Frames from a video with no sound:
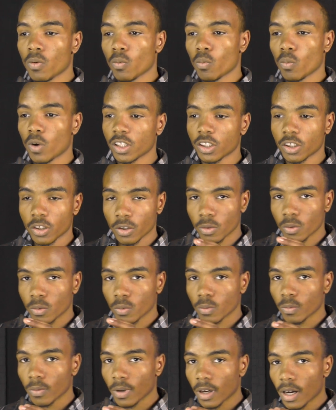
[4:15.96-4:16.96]
Once
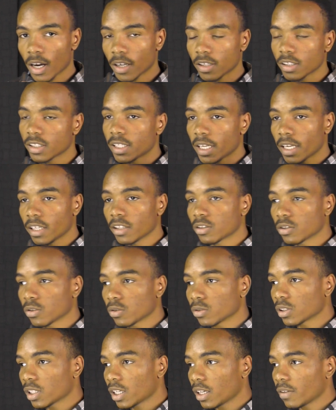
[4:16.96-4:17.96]
you understand the
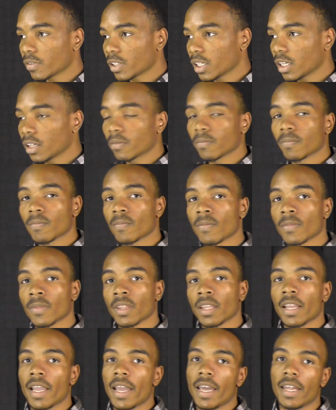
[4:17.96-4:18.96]
tools and everything,
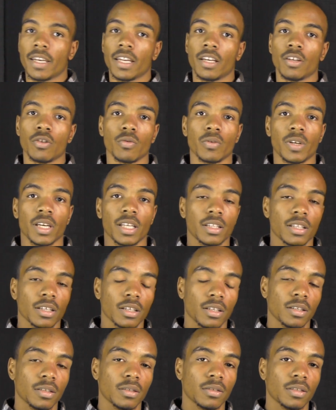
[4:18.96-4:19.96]
and then you get
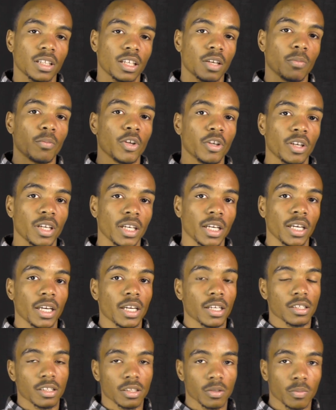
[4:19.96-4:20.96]
the community
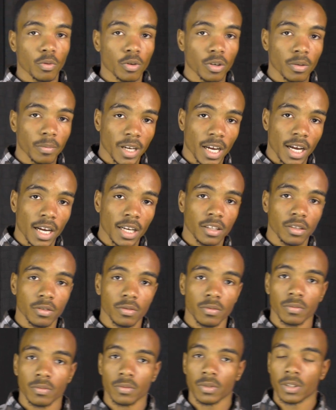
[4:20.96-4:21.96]
and the support behind
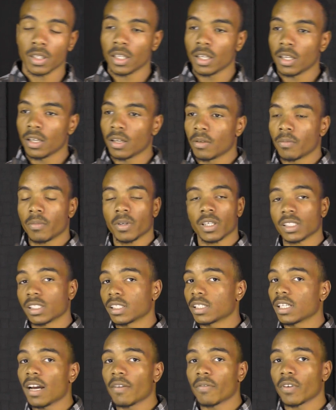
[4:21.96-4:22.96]
you, because
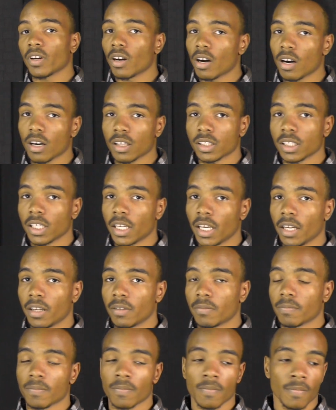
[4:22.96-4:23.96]
it's not very hard to get,